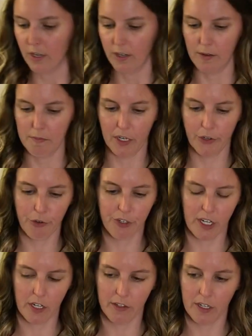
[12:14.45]
But
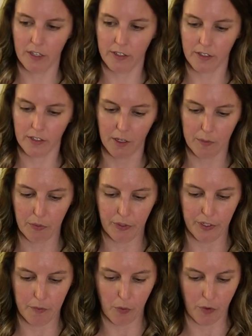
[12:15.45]
understanding these is going to be
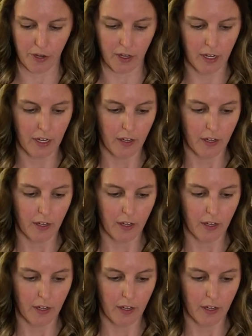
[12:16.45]
really important.